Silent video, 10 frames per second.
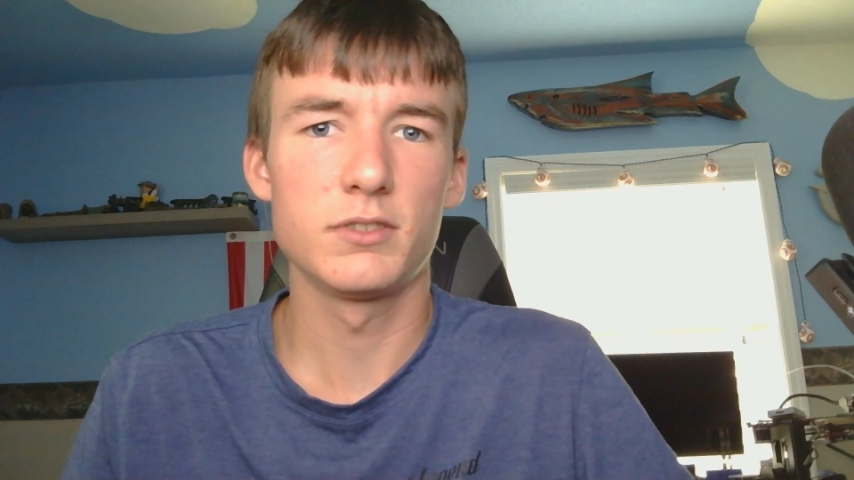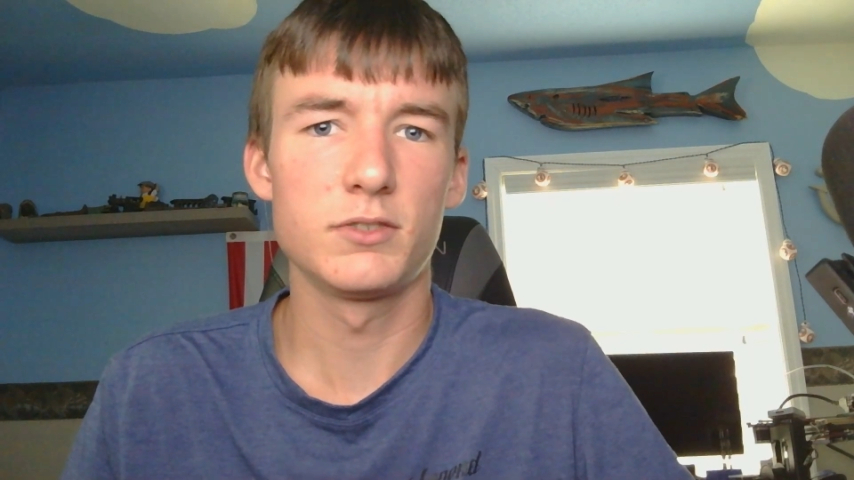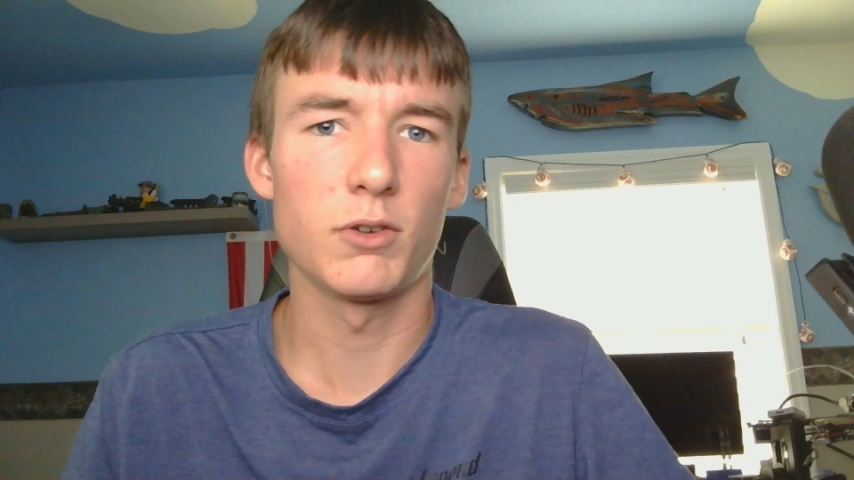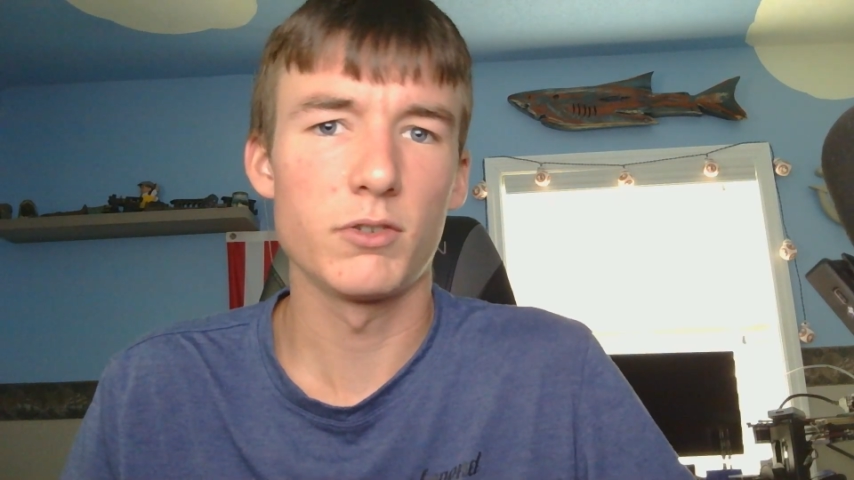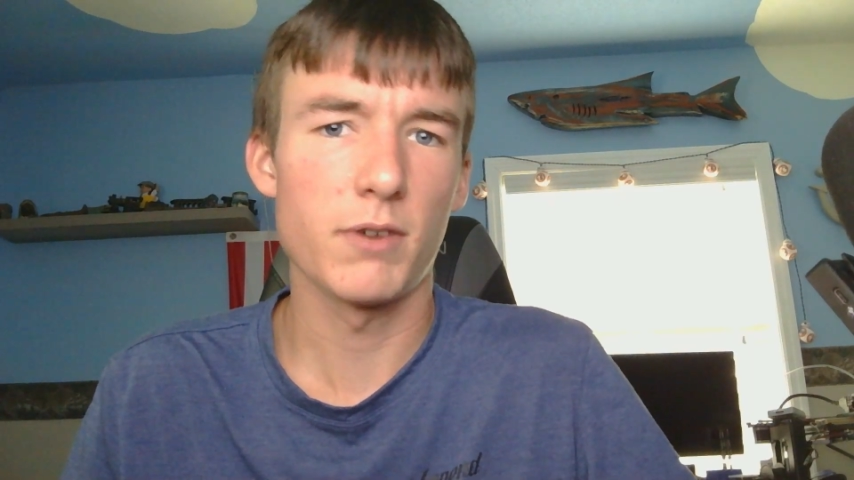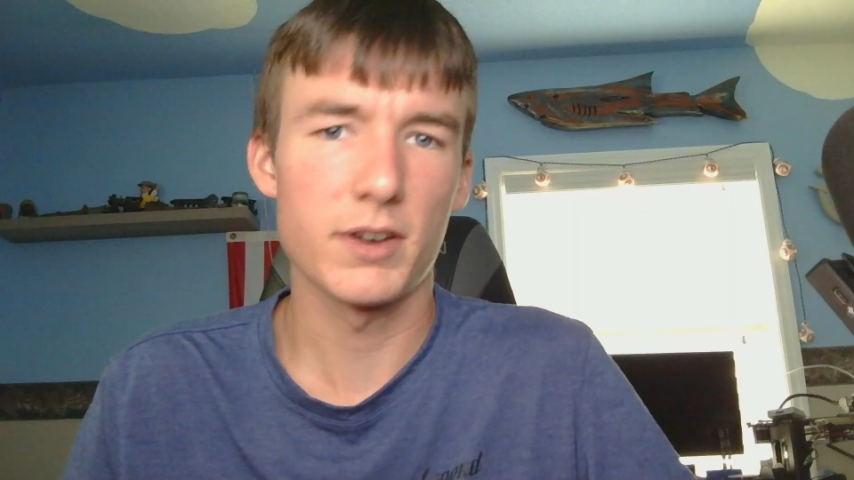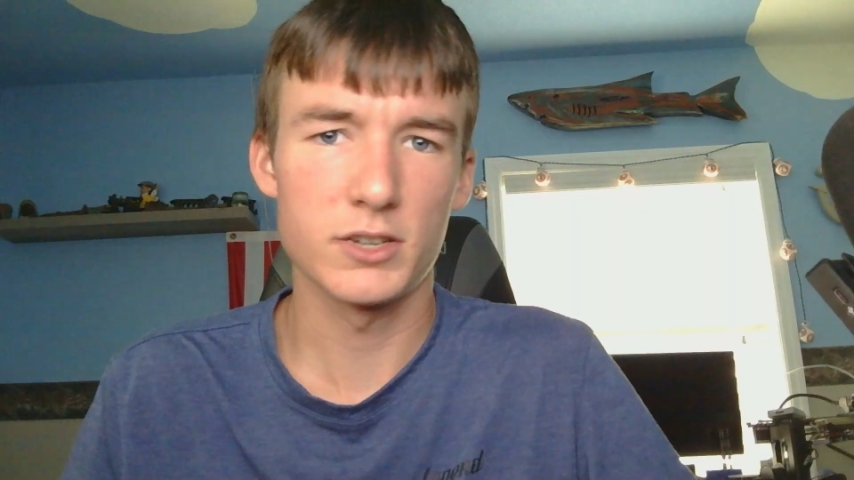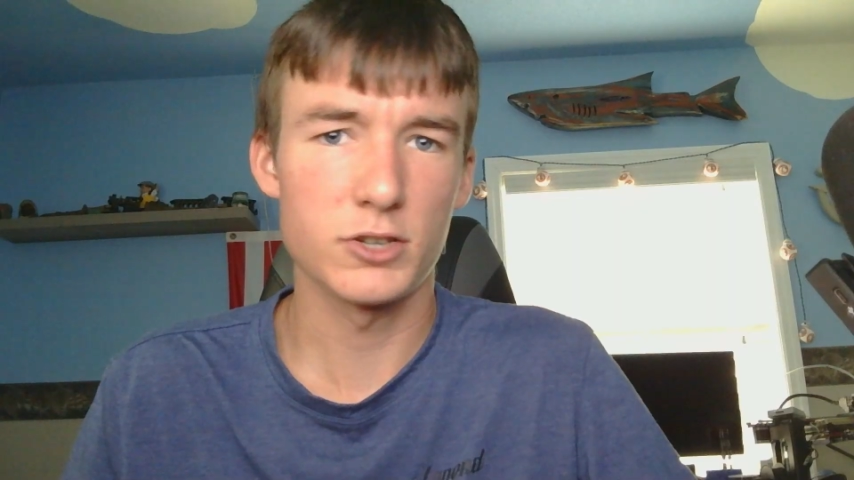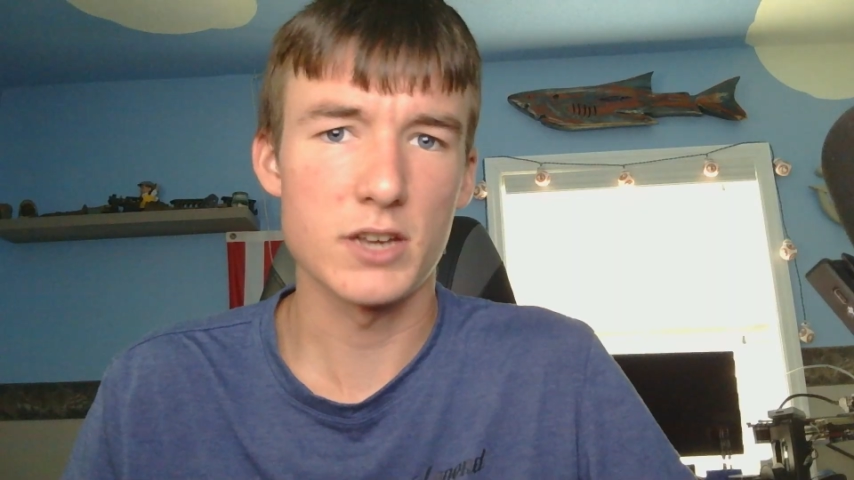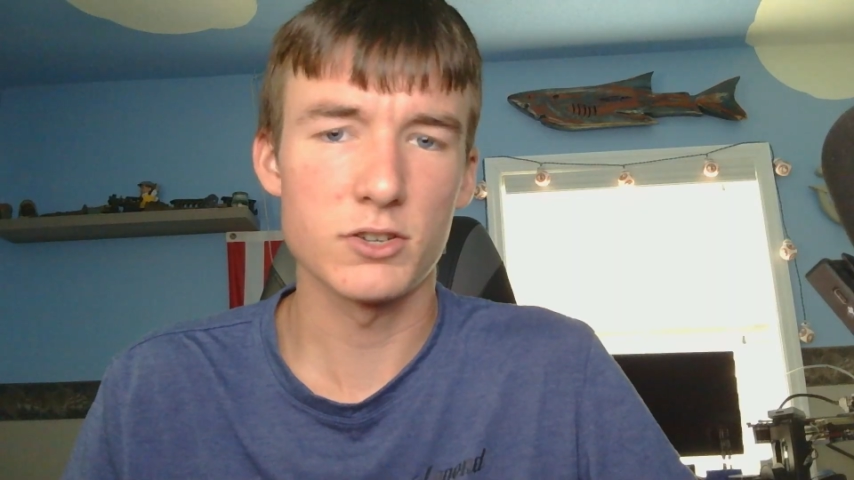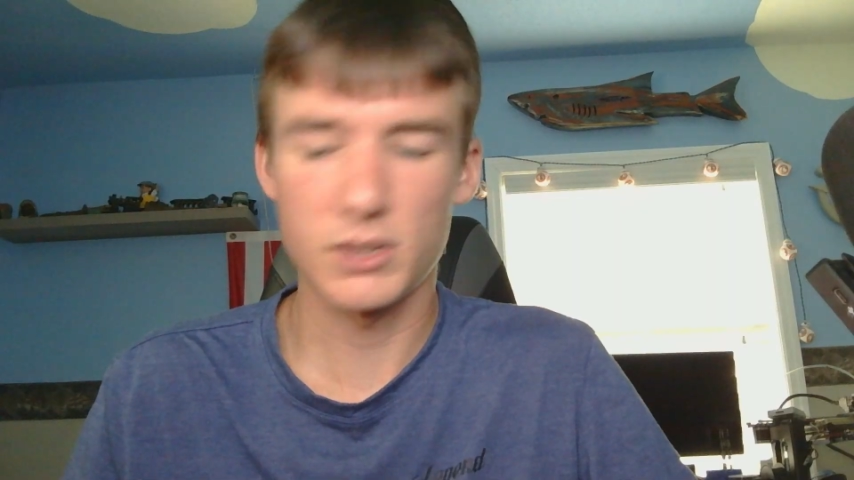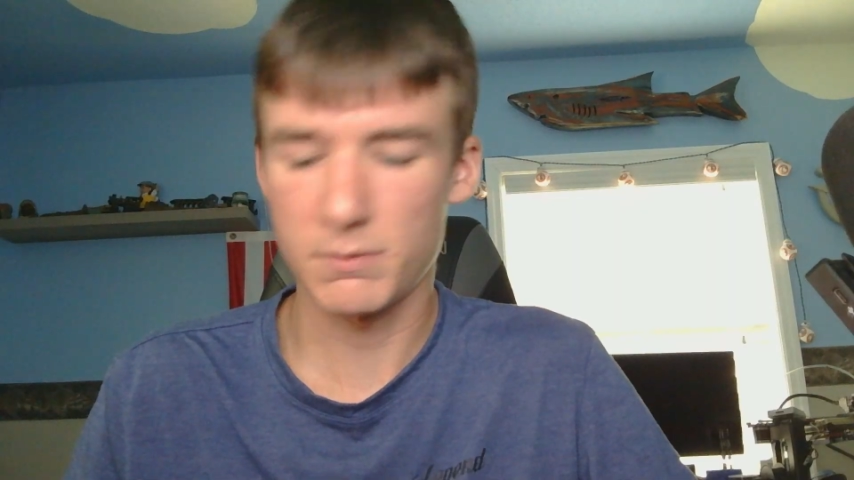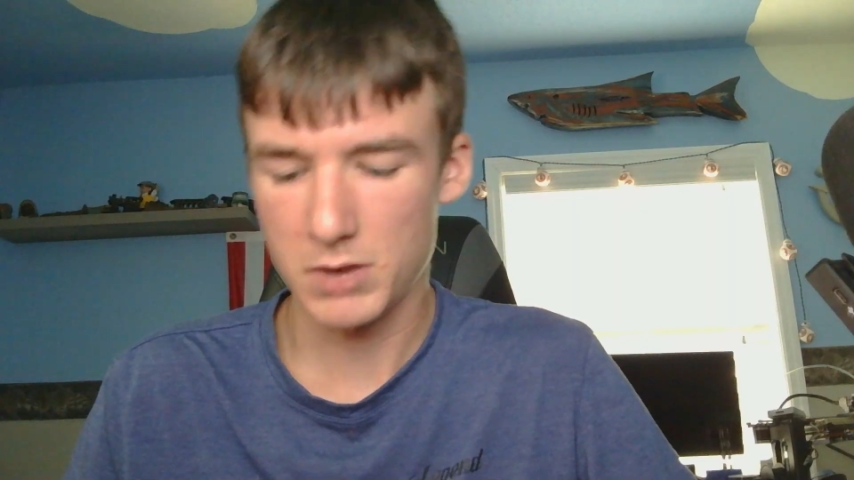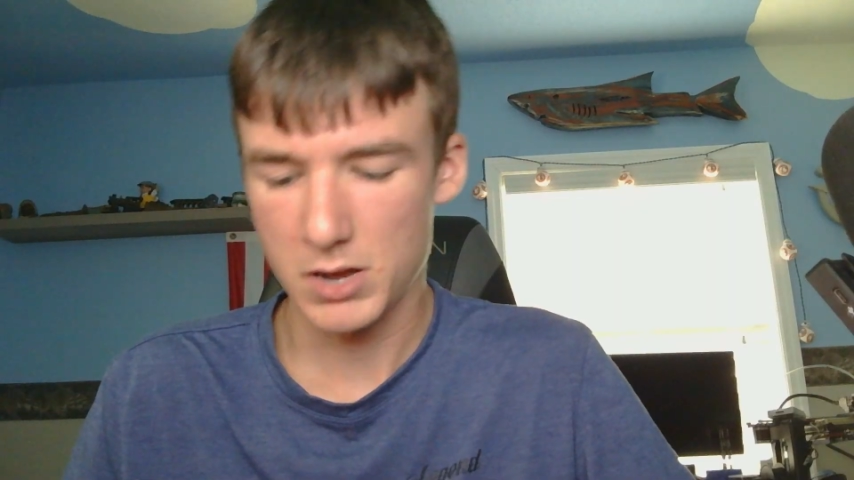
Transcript: don't know how to change them.